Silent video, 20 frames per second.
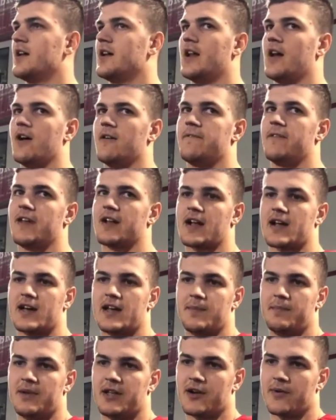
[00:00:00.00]
now I feel like I
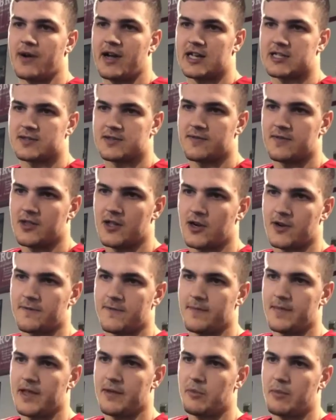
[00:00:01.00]
got a big rest, learning
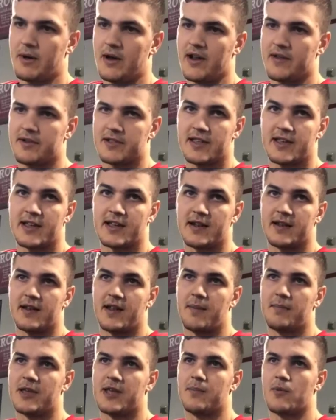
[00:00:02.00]
from them about everything, and,
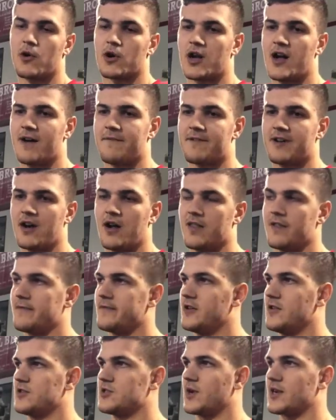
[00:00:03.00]
and being more confident on the
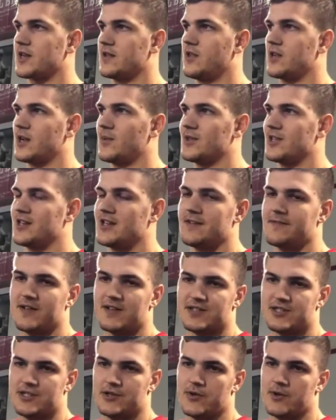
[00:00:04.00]
field, so I can look at what the
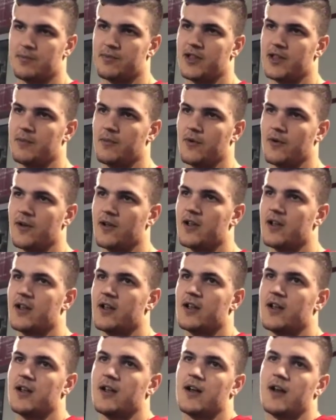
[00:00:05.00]
defense is doing, play more
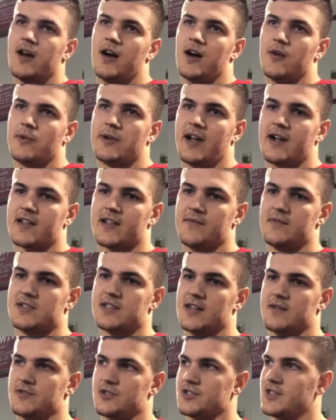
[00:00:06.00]
uh, reactive
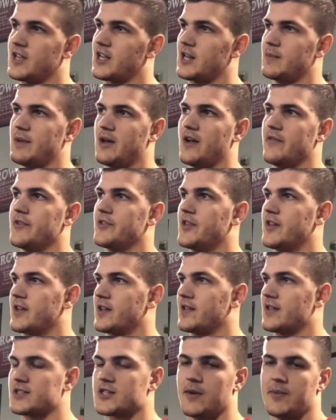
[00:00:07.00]
instead of just thinking about everything
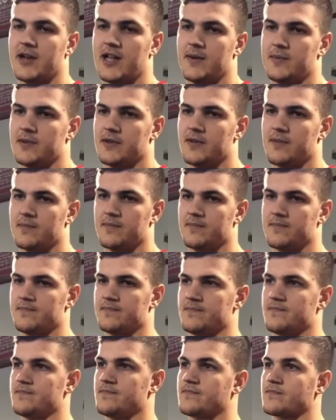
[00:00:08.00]
that's coming at me. Was
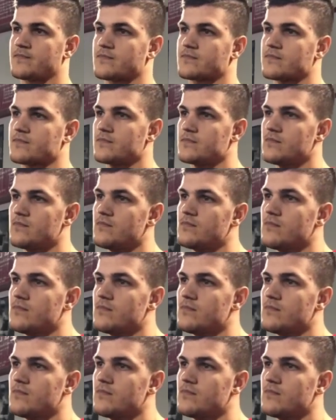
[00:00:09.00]
this a change you